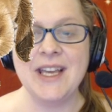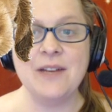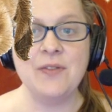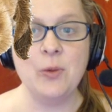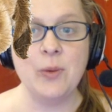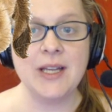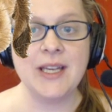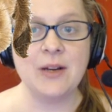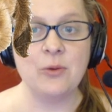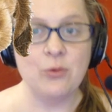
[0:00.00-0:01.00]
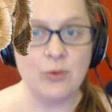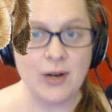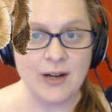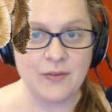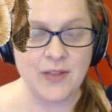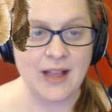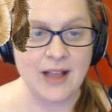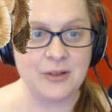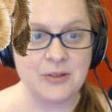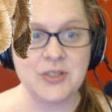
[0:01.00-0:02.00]
And if you want to get rid of
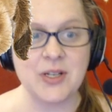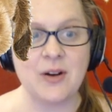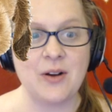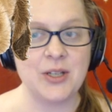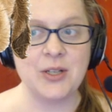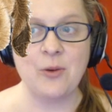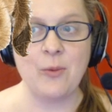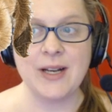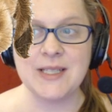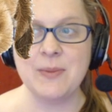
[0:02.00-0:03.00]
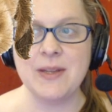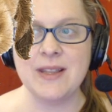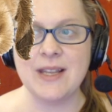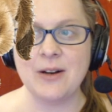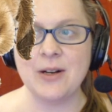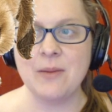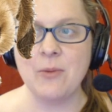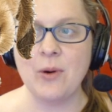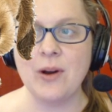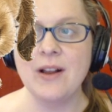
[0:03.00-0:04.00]
that little dog, you don't want it to be there
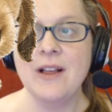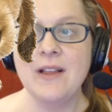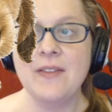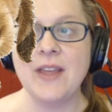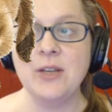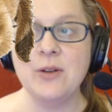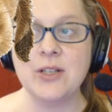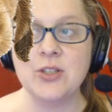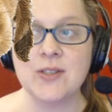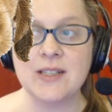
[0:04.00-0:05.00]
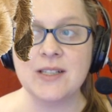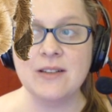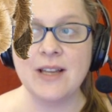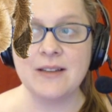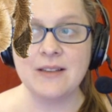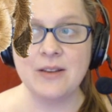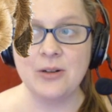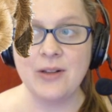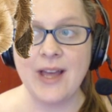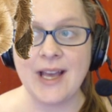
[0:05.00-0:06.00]
anymore, then you can just click
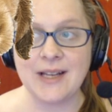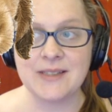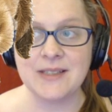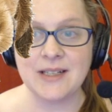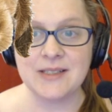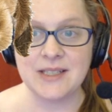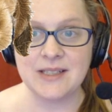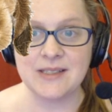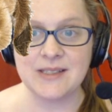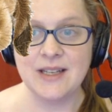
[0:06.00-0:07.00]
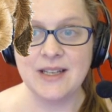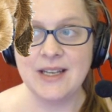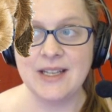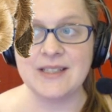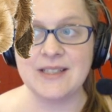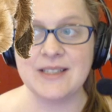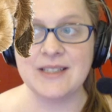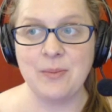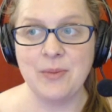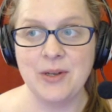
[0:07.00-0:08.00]
the little X next to his, his
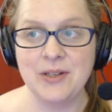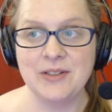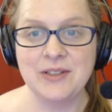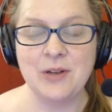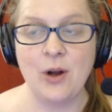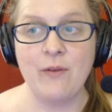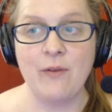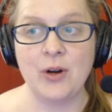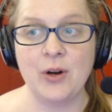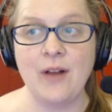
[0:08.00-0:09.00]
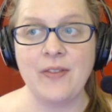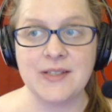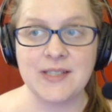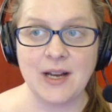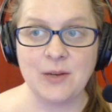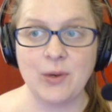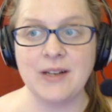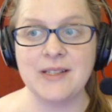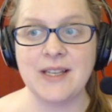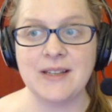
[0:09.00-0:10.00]
name over on the side
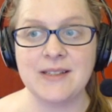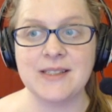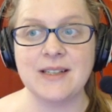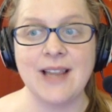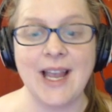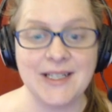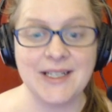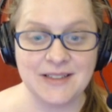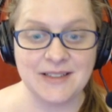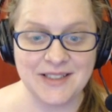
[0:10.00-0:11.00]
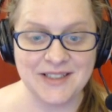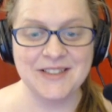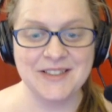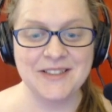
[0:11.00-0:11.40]
where it says selected.